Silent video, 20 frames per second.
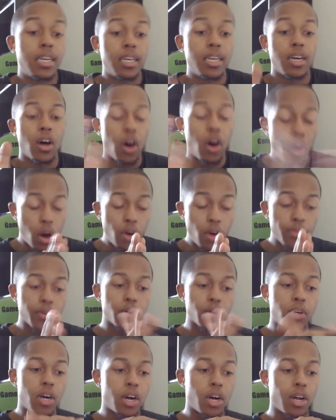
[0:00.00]

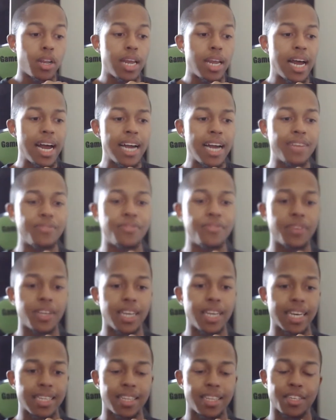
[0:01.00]
Overall, I feel
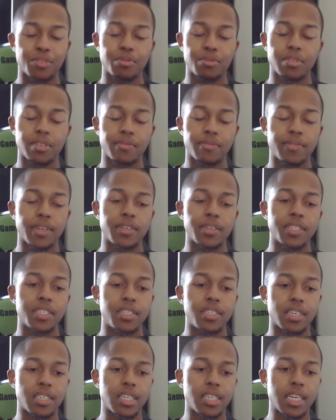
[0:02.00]
like this was a very
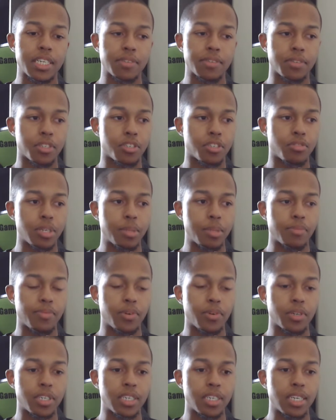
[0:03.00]
successful stream
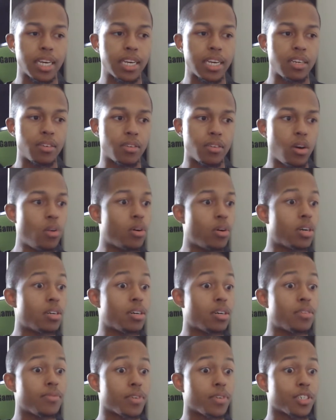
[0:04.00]
for today. Going
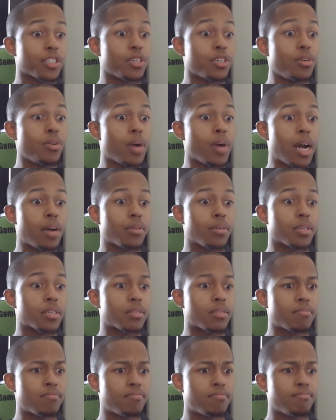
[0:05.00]
on for 2 hours.
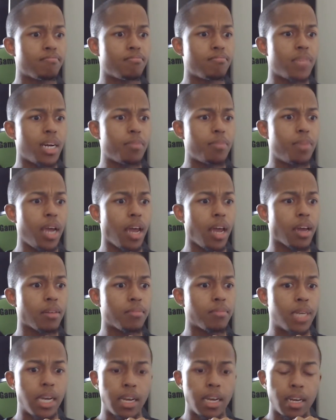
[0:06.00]
Not bad.
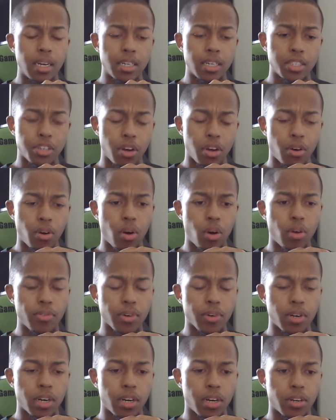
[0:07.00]
So
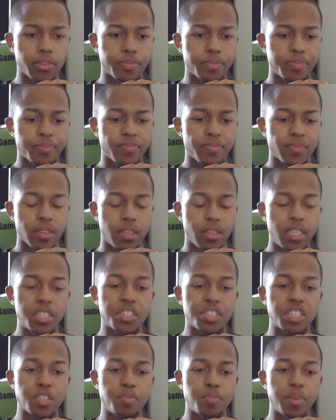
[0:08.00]
overall, this
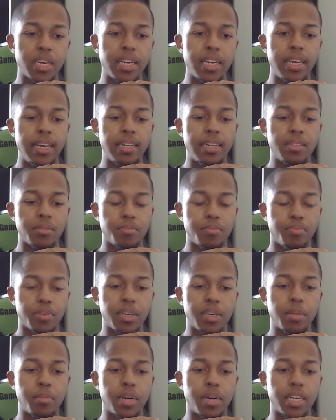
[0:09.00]
has been
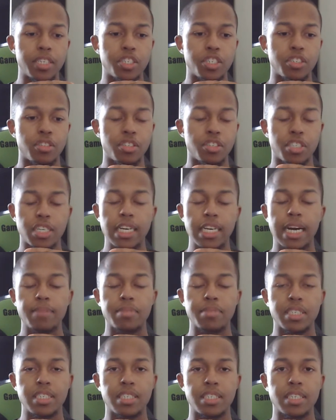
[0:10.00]
pretty much the
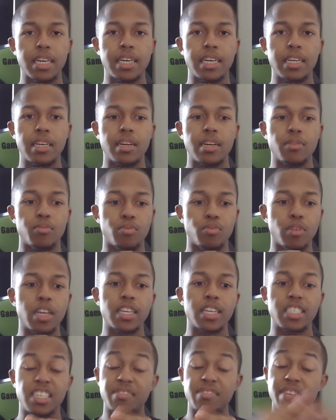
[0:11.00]
synopsis and
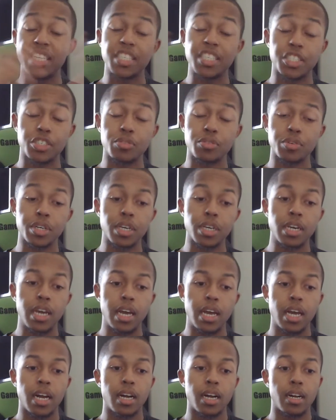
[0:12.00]
relative history
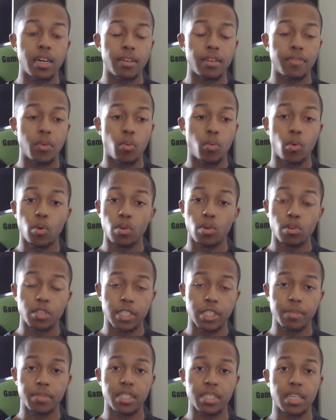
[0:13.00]
of the Warlords
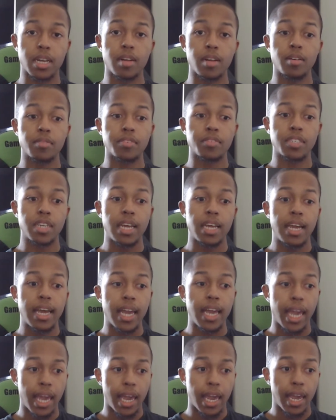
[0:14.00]
themselves
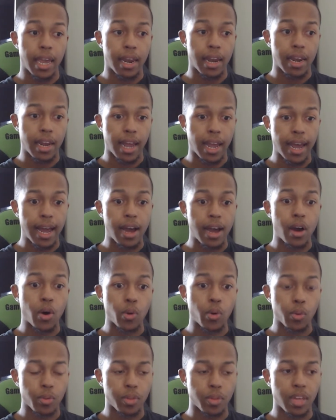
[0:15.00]
and
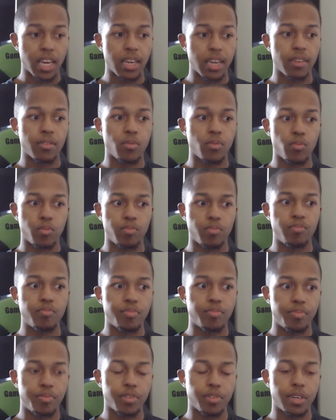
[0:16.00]
how they
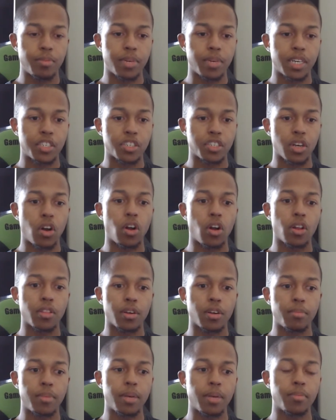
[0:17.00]
pretty much all their
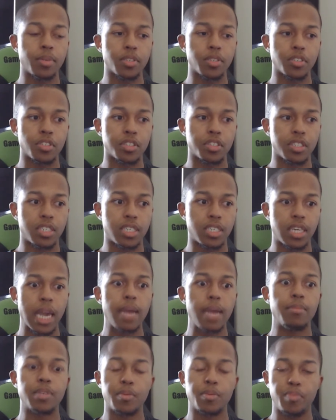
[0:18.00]
members
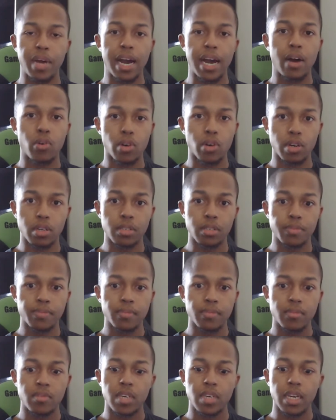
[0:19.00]
came to power
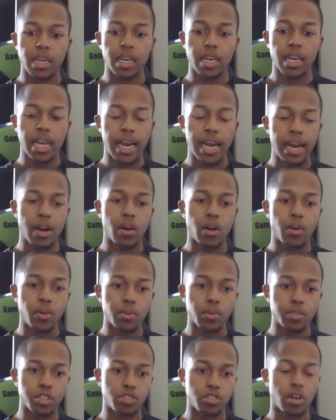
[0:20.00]
and how
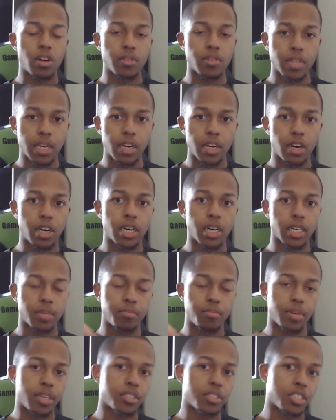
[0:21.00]
strong they are in
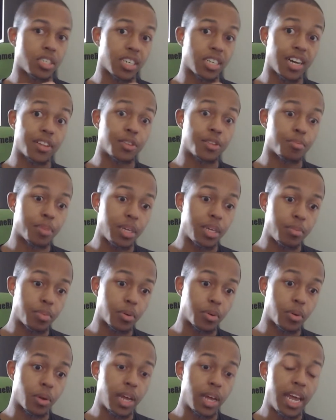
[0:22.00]
comparison to other
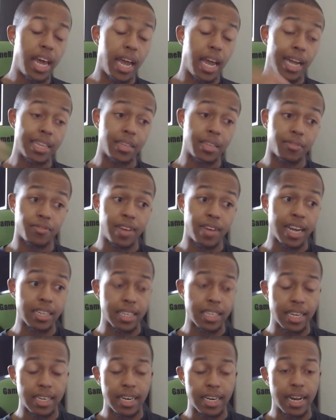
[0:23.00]
people, and the fact
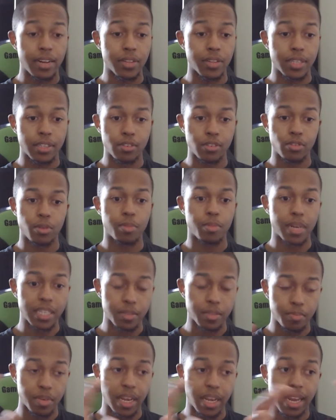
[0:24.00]
that now that the group has
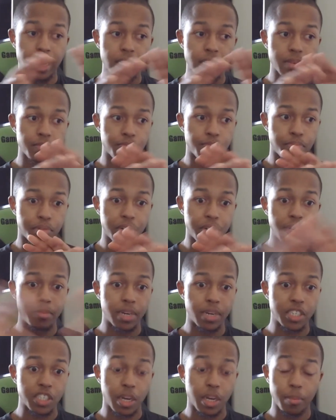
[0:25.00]
been pretty
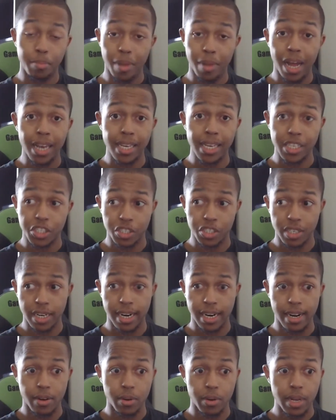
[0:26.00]
much abolished
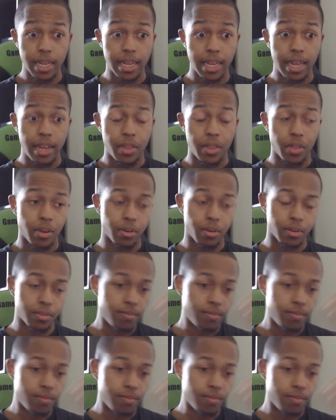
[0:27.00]
now, they're